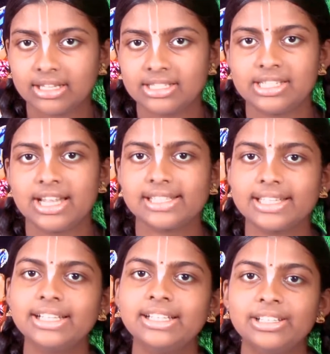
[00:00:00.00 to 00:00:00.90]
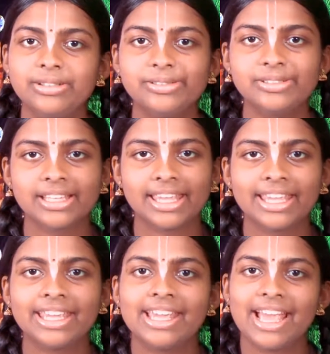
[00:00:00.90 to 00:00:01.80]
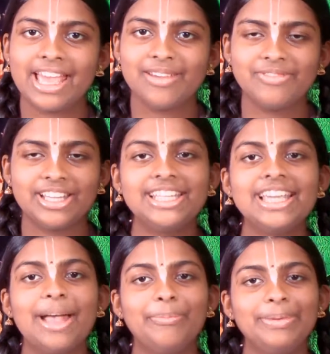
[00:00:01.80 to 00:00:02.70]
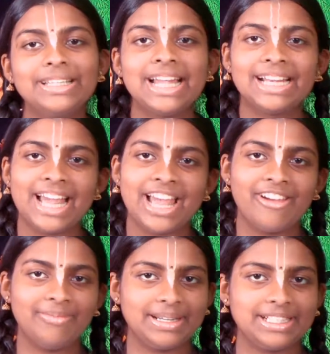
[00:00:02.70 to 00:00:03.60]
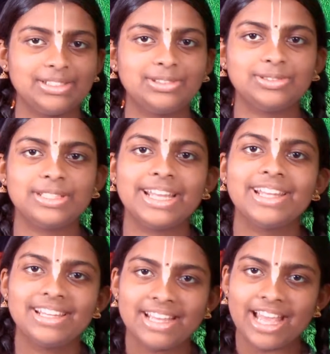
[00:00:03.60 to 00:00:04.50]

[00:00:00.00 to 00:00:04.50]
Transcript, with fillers: Krishna said okay I am very happy that I have met you today